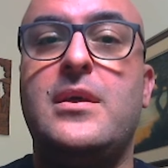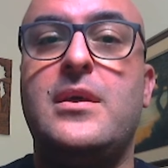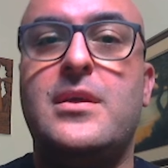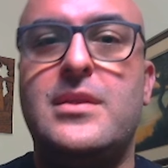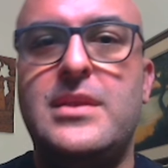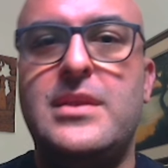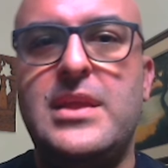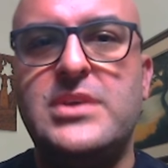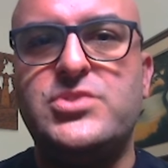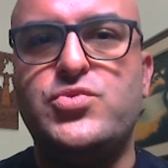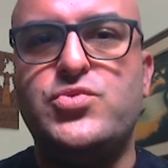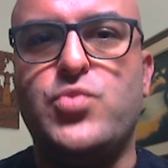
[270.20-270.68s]

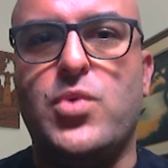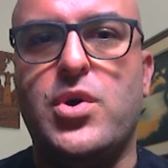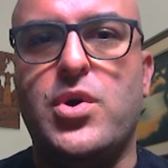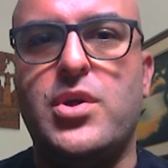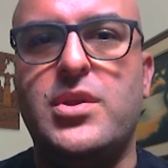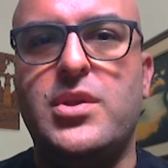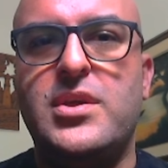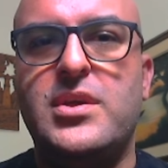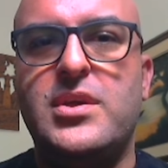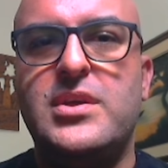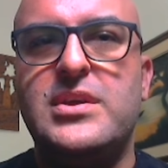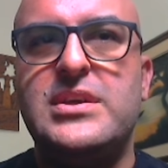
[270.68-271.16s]
Next
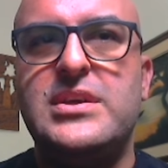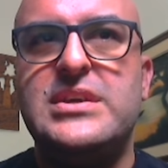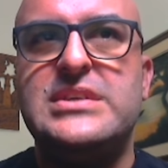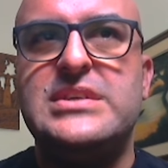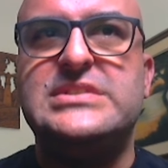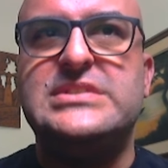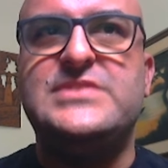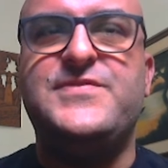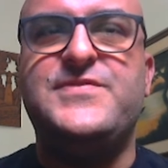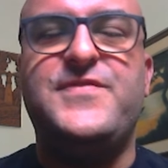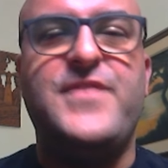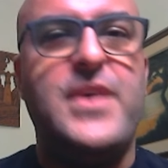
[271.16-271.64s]
one
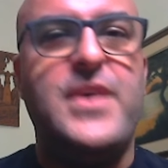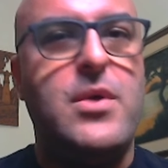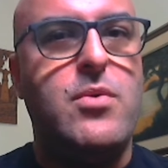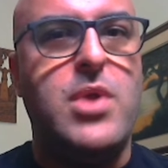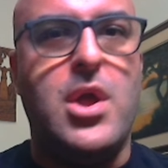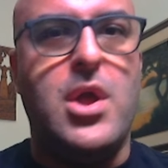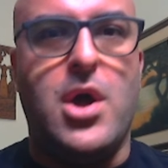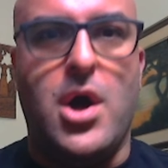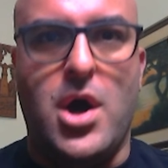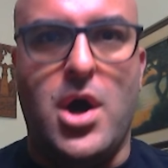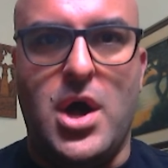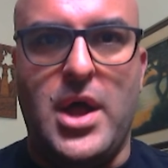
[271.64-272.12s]
is very
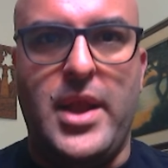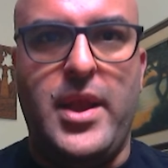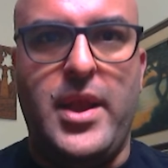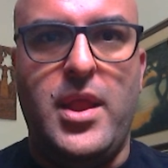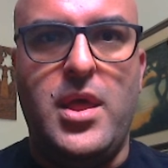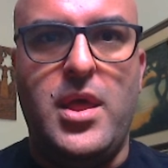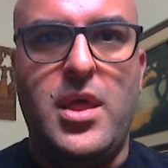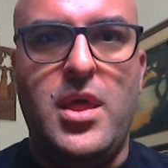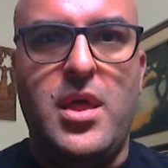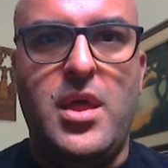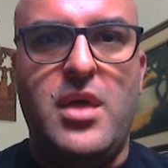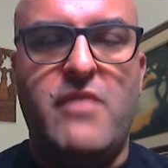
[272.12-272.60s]
hot.
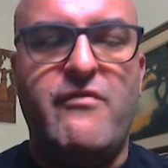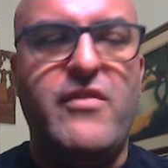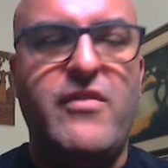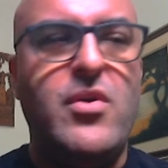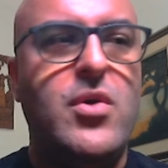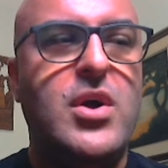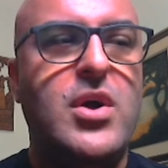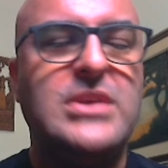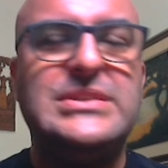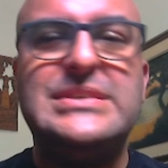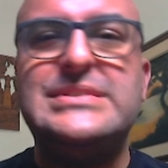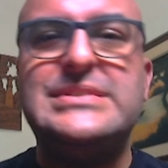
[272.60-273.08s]
Very
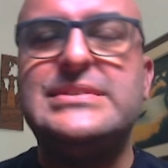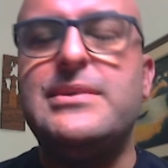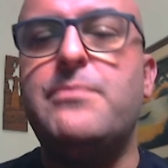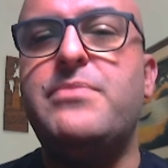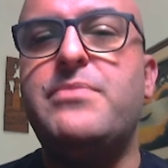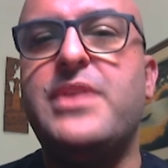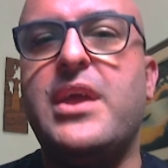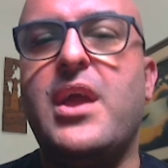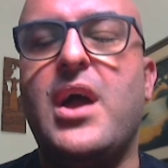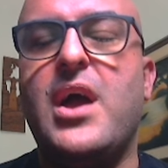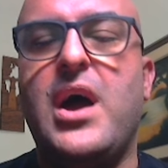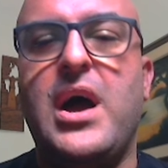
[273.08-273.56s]
hot is
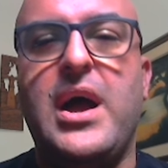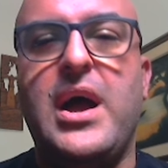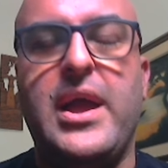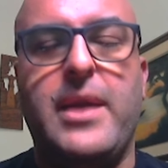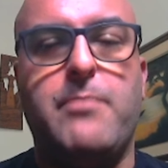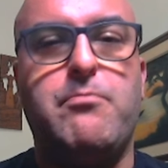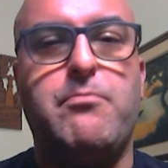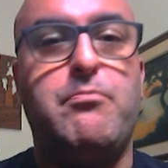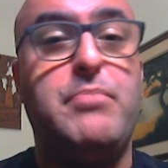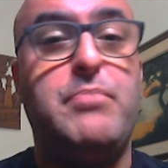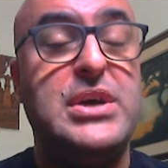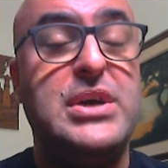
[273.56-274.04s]
something
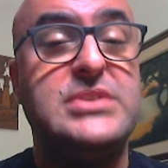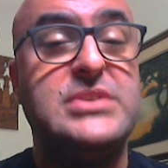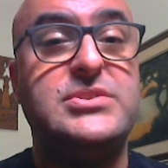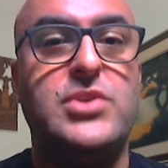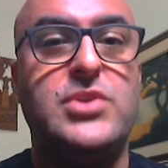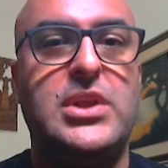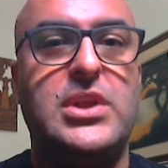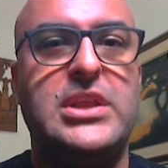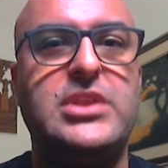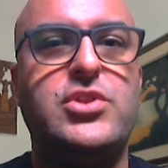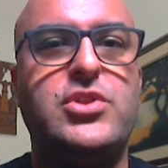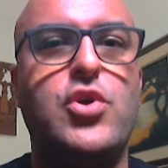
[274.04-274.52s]
I
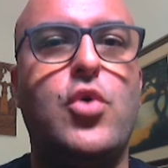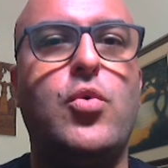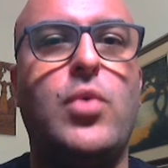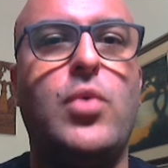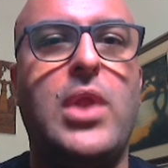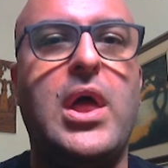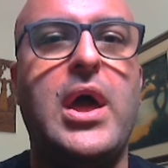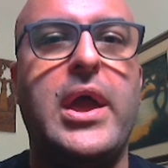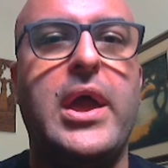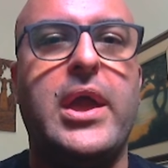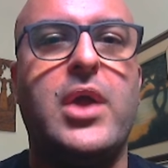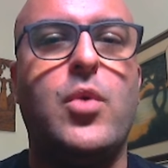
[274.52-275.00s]
personally don't
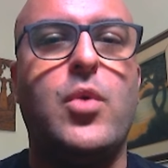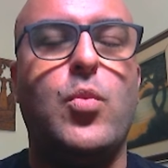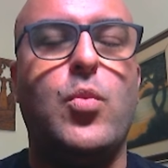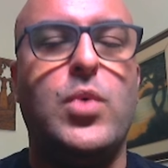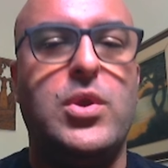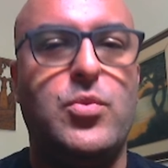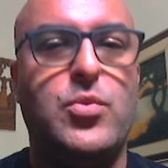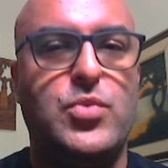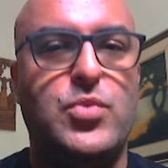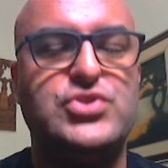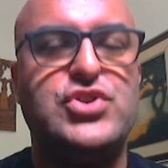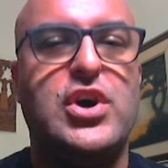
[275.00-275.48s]
like
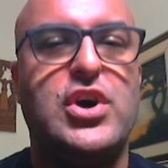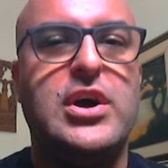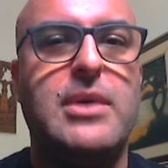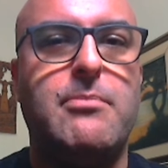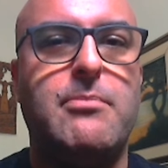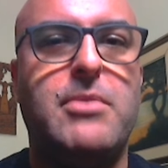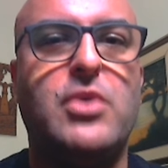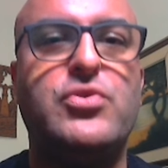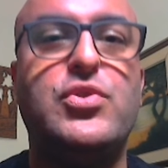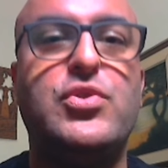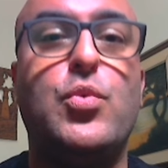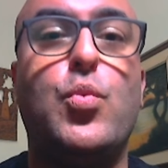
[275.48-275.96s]
when we talk
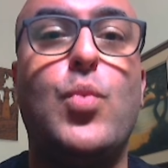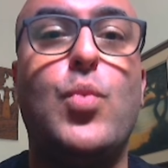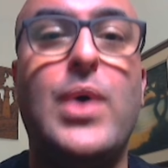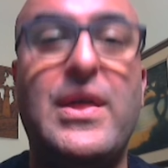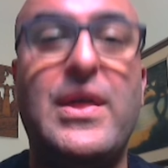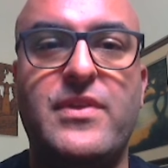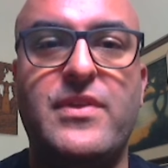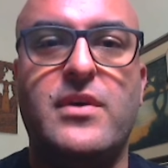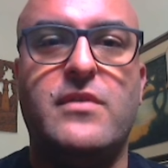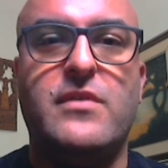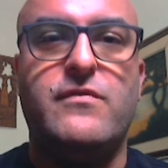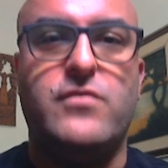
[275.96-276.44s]
about the
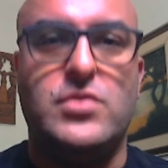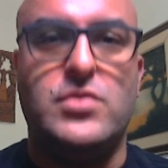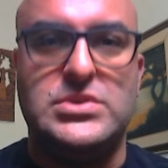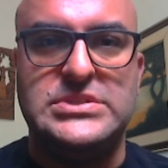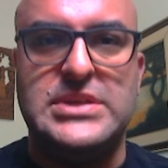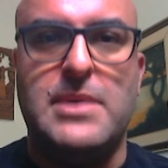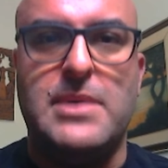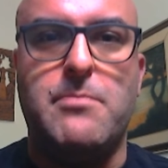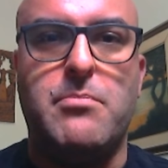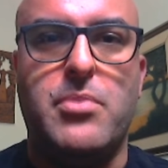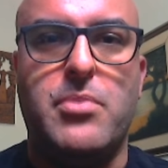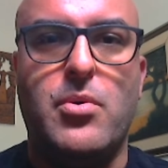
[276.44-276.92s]
weather, for
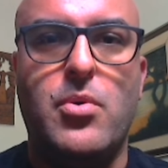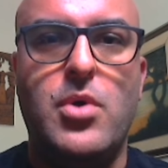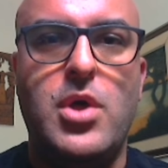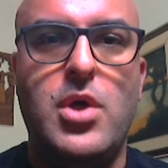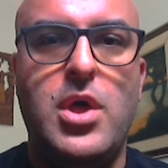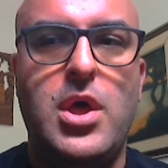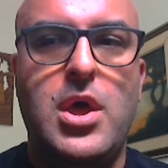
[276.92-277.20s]
example.